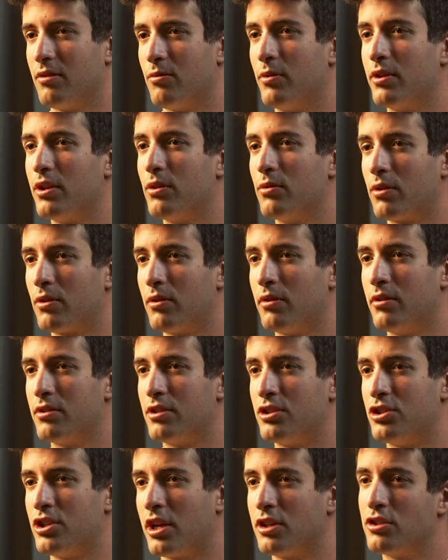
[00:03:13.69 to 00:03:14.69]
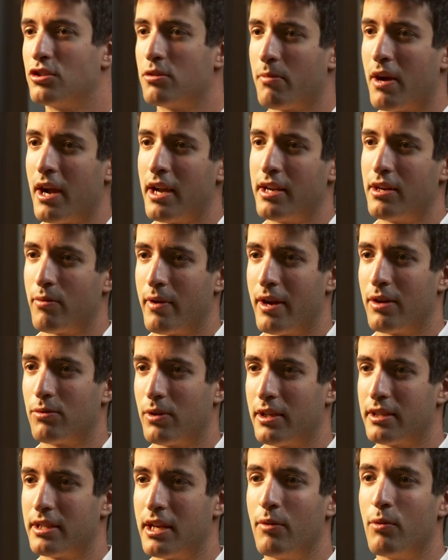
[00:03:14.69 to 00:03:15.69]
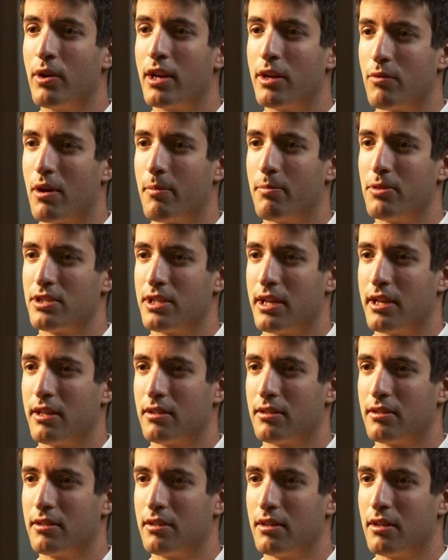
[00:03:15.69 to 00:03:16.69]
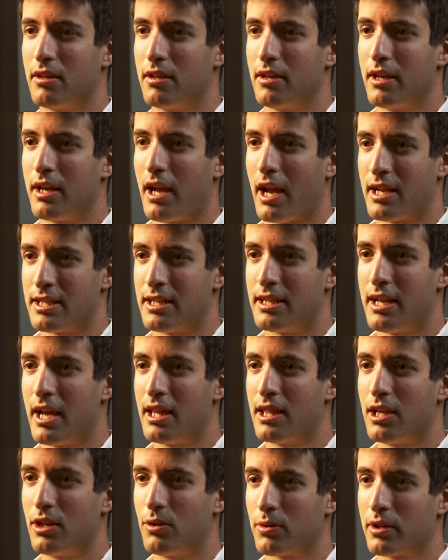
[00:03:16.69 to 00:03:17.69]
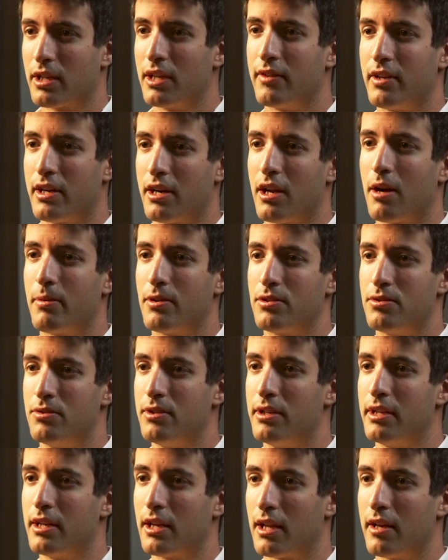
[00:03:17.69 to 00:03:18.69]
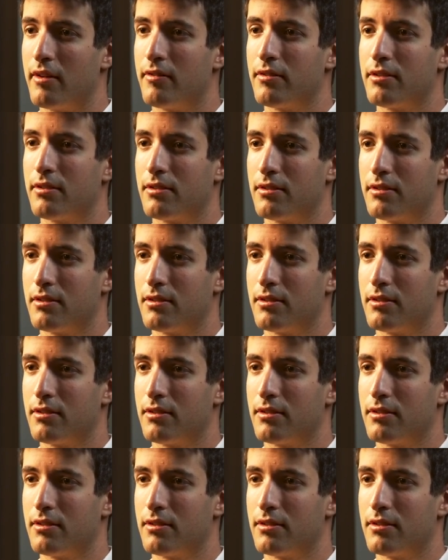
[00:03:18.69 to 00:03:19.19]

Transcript: when you learn to change your mind around what they really represent. It's a day that you were given an opportunity to live.